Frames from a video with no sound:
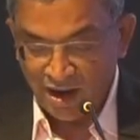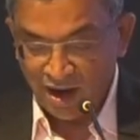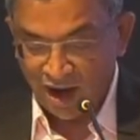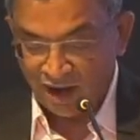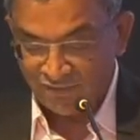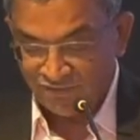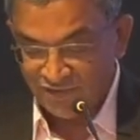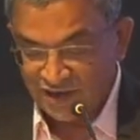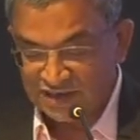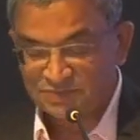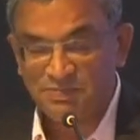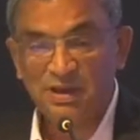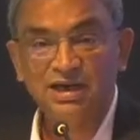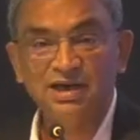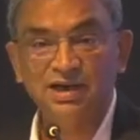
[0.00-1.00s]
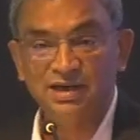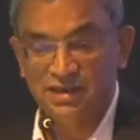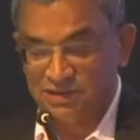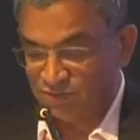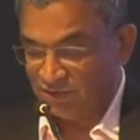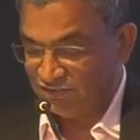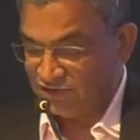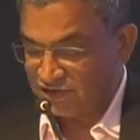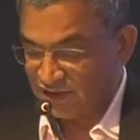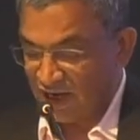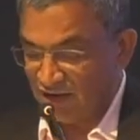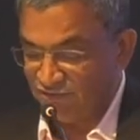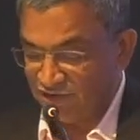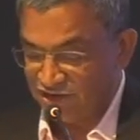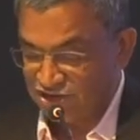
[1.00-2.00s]
Our first speaker is Professor
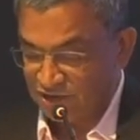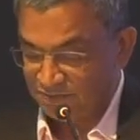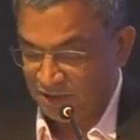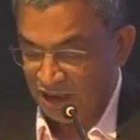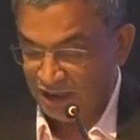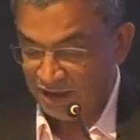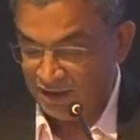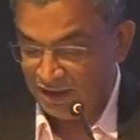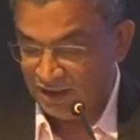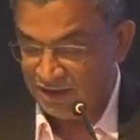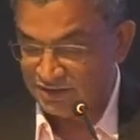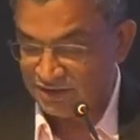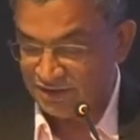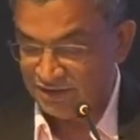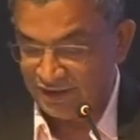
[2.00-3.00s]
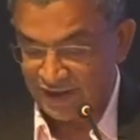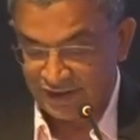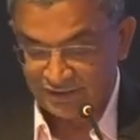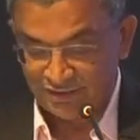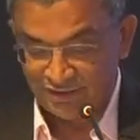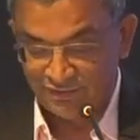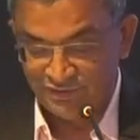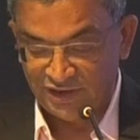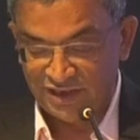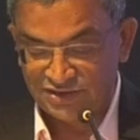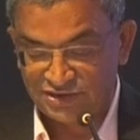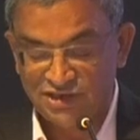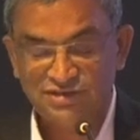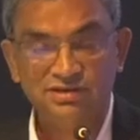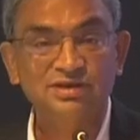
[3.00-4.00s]
Alfred Schipke. He is the director of the
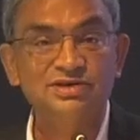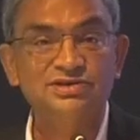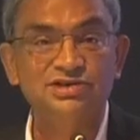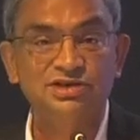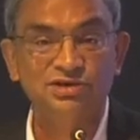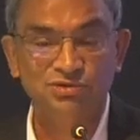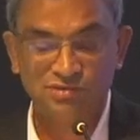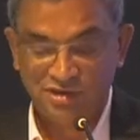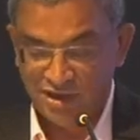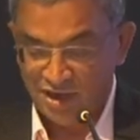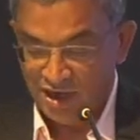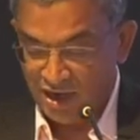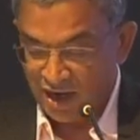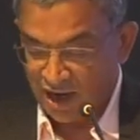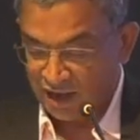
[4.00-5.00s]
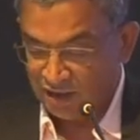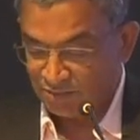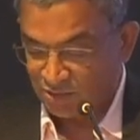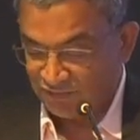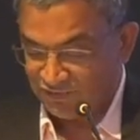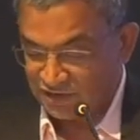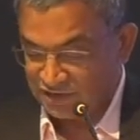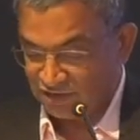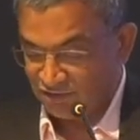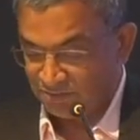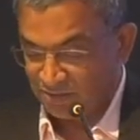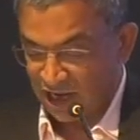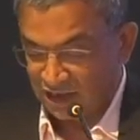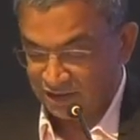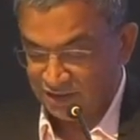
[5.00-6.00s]
East Asian Institute and a professor
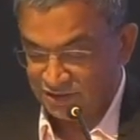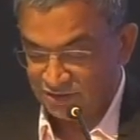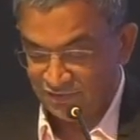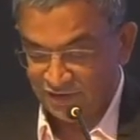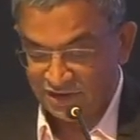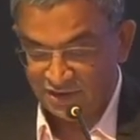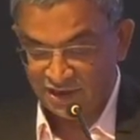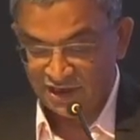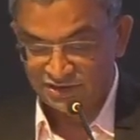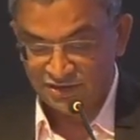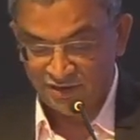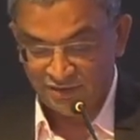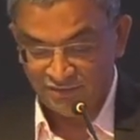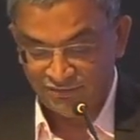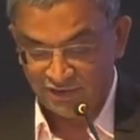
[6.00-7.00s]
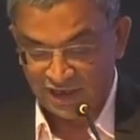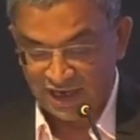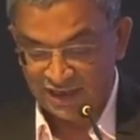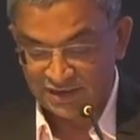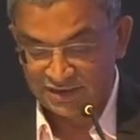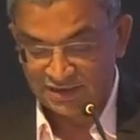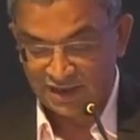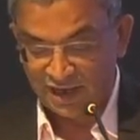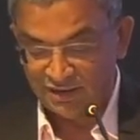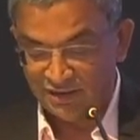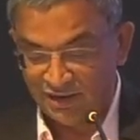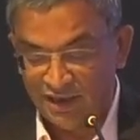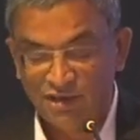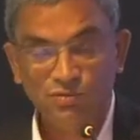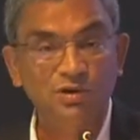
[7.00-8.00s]
of practice of international finance at
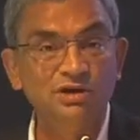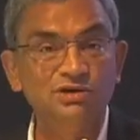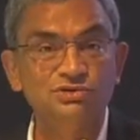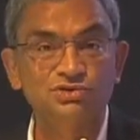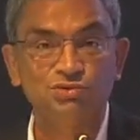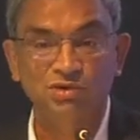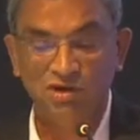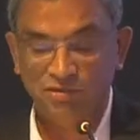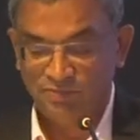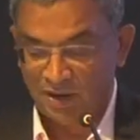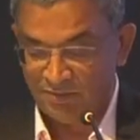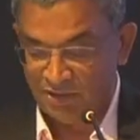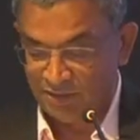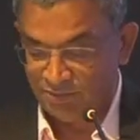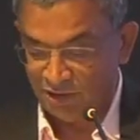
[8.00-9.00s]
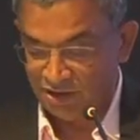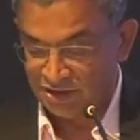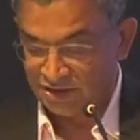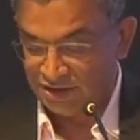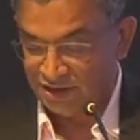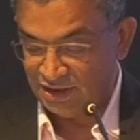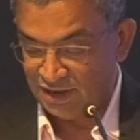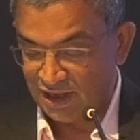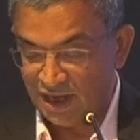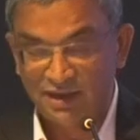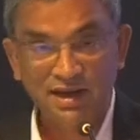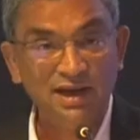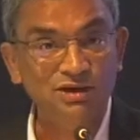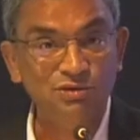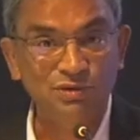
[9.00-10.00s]
the Lee Kuan Yew School of Public Policy
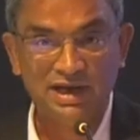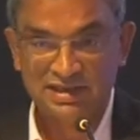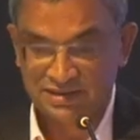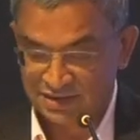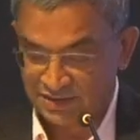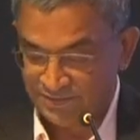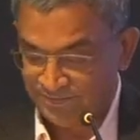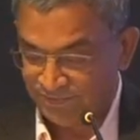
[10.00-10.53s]
at NUS.